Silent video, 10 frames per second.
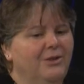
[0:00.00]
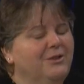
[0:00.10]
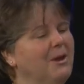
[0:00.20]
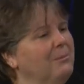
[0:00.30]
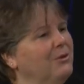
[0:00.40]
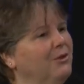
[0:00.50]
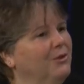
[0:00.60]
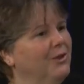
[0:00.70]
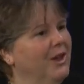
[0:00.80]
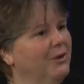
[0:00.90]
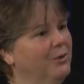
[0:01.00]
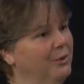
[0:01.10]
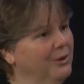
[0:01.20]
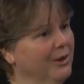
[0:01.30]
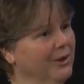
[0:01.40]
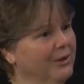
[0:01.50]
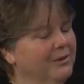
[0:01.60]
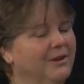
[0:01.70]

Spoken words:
the temperatures get cooler,